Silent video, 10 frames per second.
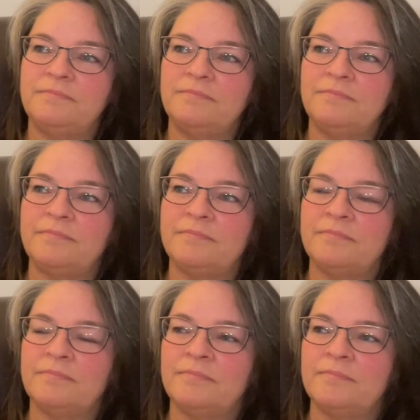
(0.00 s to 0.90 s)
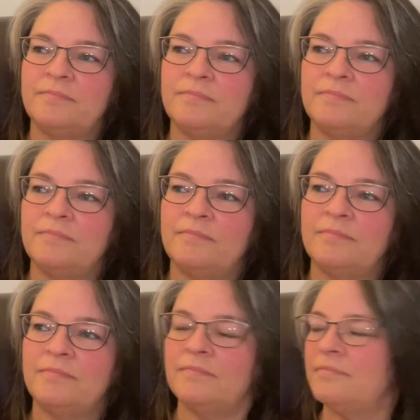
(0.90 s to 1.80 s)

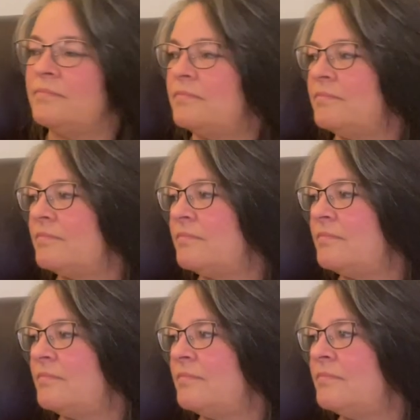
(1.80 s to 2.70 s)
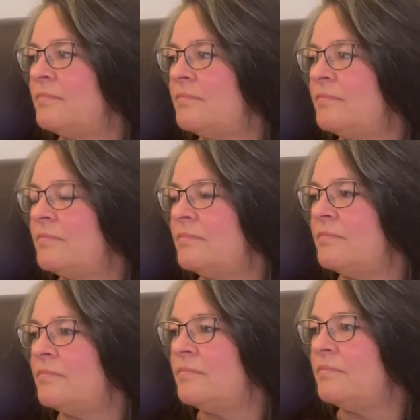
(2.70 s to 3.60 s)

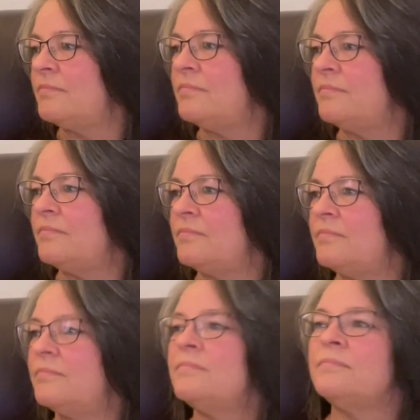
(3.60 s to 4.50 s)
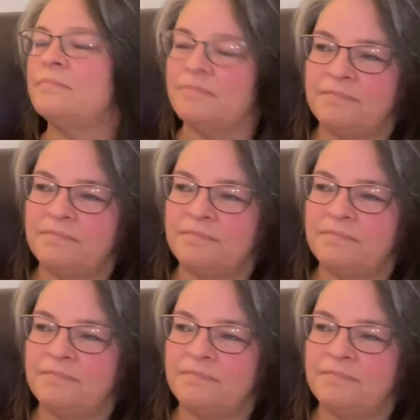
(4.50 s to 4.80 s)
[no speech]